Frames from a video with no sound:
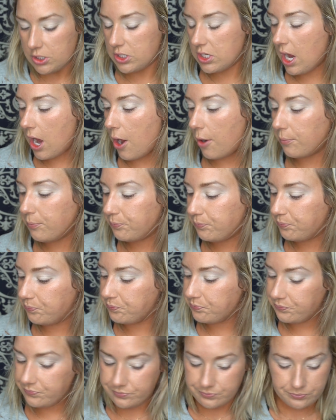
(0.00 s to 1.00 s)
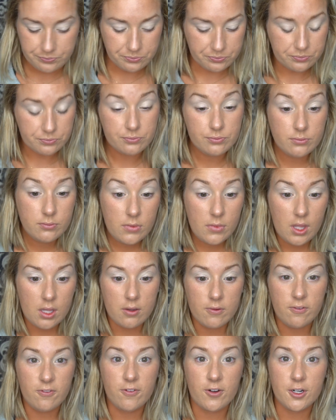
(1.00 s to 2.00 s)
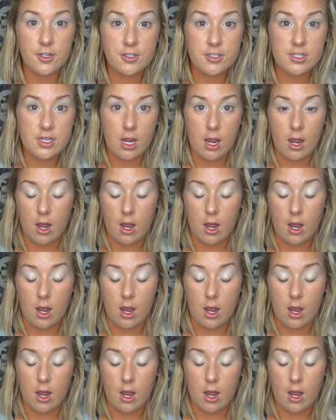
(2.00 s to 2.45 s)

So, first